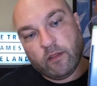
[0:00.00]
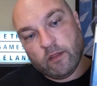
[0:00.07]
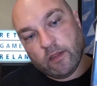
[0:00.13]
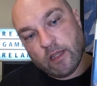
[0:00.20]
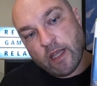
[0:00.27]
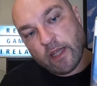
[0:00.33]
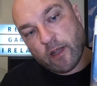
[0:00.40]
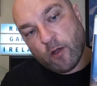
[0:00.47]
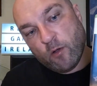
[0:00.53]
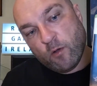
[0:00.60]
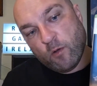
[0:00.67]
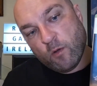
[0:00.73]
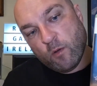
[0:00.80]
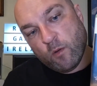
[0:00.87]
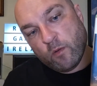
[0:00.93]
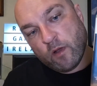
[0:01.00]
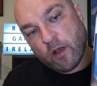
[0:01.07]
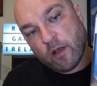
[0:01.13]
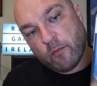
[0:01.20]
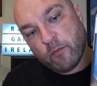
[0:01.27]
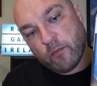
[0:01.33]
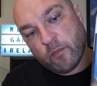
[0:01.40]
Lego...
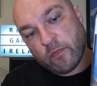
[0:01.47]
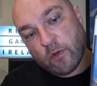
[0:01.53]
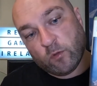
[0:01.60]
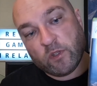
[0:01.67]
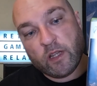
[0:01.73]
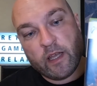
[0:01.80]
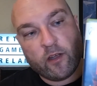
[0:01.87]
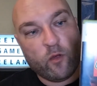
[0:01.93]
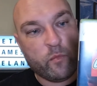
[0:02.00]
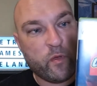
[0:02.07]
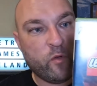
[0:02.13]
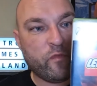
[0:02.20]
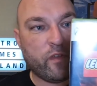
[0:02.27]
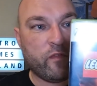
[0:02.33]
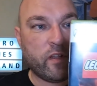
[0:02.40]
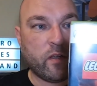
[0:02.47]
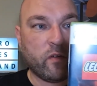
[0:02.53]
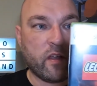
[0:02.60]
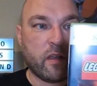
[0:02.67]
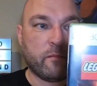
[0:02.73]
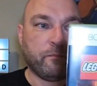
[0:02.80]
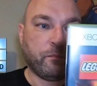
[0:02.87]
Oh, the Lego Movie video
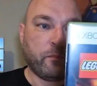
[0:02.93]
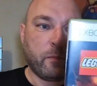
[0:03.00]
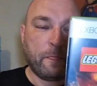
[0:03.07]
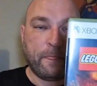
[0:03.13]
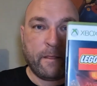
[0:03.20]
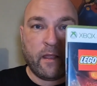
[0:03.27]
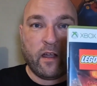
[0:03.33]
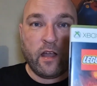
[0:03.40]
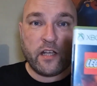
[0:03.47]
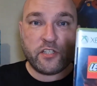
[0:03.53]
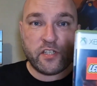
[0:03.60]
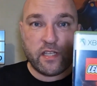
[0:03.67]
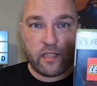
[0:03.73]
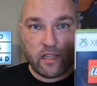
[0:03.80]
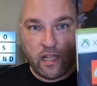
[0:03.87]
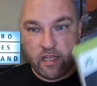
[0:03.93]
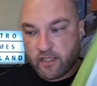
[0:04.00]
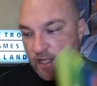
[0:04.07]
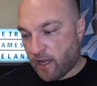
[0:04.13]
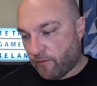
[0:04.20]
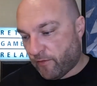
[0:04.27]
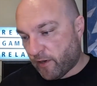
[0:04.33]
game. I actually seen the
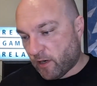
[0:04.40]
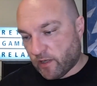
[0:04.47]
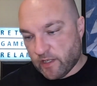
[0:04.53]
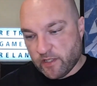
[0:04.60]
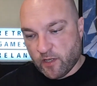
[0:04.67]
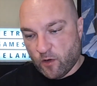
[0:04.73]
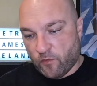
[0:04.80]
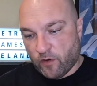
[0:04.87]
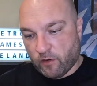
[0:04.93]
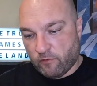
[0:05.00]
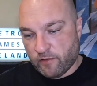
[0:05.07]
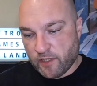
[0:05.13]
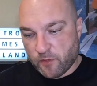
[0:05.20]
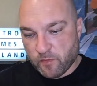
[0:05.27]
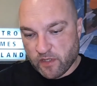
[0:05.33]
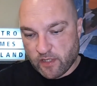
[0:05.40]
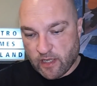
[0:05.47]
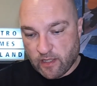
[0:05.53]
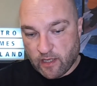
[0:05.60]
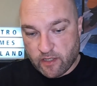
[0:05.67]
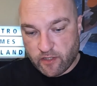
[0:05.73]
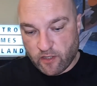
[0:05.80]
last half hour of this over Christmas
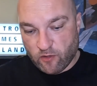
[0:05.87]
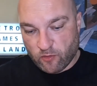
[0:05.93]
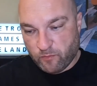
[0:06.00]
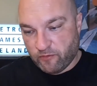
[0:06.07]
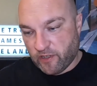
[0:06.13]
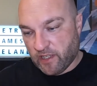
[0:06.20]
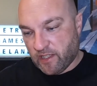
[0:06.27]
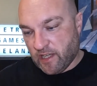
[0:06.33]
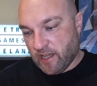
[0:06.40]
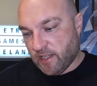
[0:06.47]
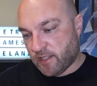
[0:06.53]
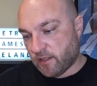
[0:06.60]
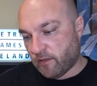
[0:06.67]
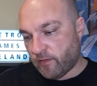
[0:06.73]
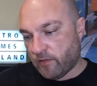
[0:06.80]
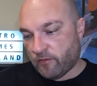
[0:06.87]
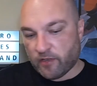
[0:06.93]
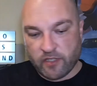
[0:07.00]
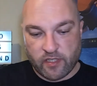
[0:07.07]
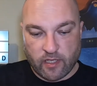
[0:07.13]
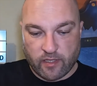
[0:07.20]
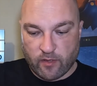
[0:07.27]
and actually looked pretty decent. I've never
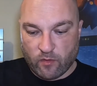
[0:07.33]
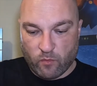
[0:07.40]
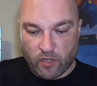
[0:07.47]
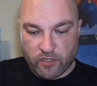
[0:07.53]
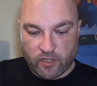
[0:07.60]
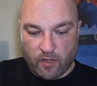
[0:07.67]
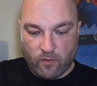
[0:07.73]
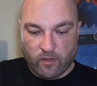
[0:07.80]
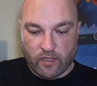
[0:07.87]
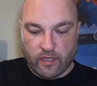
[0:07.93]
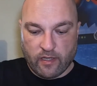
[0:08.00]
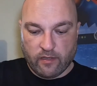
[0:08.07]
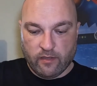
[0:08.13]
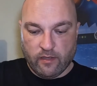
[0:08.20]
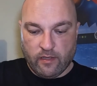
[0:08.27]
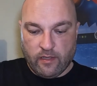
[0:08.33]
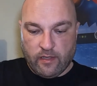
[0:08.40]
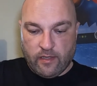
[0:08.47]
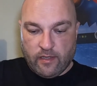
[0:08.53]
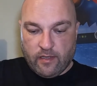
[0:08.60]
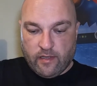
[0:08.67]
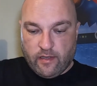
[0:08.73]
actually sat down and watched the whole thing.
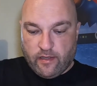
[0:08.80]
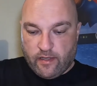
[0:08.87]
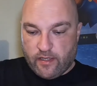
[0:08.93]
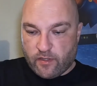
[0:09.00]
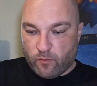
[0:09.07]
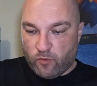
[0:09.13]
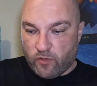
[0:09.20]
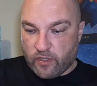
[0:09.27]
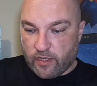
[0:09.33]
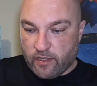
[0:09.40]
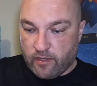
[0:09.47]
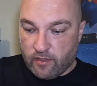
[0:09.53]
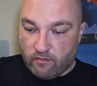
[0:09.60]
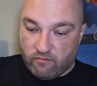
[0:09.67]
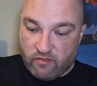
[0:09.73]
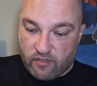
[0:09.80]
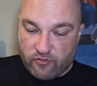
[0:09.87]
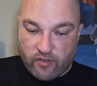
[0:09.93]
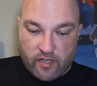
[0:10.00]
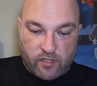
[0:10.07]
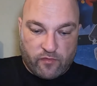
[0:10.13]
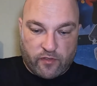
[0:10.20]
Is it worth anything? It
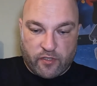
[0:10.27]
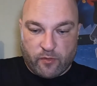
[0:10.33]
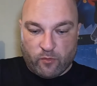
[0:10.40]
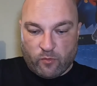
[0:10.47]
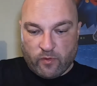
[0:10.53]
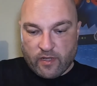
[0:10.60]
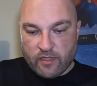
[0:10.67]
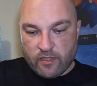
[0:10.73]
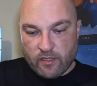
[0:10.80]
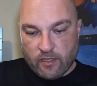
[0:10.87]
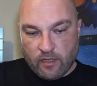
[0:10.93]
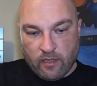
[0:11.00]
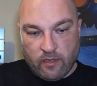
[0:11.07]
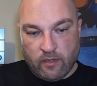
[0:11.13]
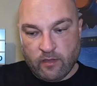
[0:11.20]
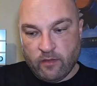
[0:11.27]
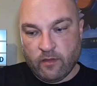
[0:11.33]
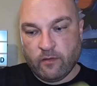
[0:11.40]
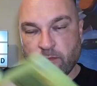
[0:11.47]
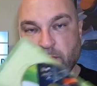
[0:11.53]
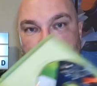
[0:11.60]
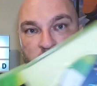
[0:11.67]
trades for two quid.
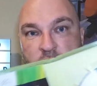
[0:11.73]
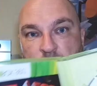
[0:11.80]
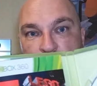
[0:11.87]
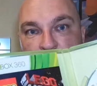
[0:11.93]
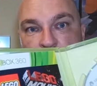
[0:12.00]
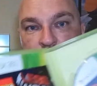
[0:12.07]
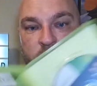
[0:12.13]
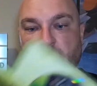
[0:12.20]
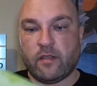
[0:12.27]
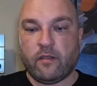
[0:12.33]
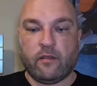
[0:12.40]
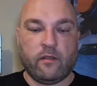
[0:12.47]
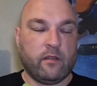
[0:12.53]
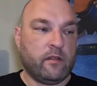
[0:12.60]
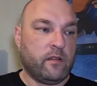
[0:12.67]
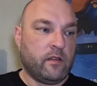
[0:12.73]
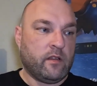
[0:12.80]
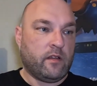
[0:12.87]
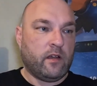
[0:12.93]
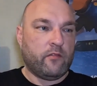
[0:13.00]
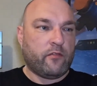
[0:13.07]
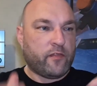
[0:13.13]
Well, it's complete.
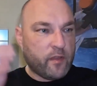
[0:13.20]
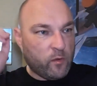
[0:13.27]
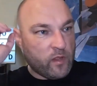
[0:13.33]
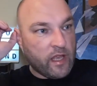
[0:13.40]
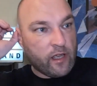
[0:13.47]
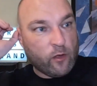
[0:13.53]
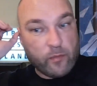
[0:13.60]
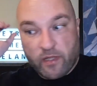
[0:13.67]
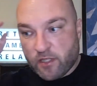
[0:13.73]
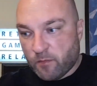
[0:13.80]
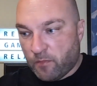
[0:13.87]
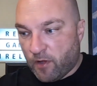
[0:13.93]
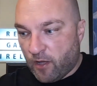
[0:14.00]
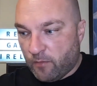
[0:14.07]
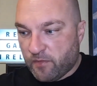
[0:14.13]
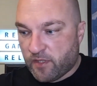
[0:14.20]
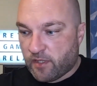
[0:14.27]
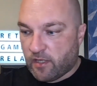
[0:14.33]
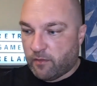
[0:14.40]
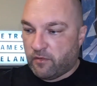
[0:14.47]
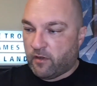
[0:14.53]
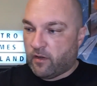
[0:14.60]
I have a few Lego bits and
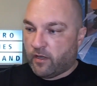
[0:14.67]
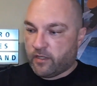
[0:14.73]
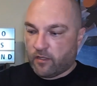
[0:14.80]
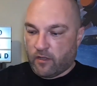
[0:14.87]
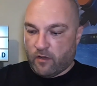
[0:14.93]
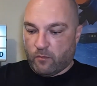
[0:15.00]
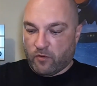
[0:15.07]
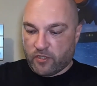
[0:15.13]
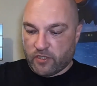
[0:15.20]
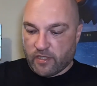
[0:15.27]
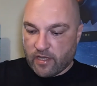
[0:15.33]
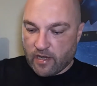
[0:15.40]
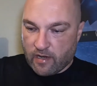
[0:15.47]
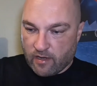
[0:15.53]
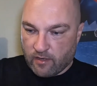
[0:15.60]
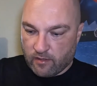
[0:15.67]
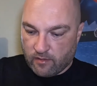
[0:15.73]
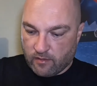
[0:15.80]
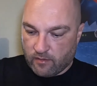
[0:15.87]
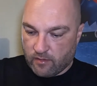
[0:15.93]
bobs. Well, I don't know how much they are.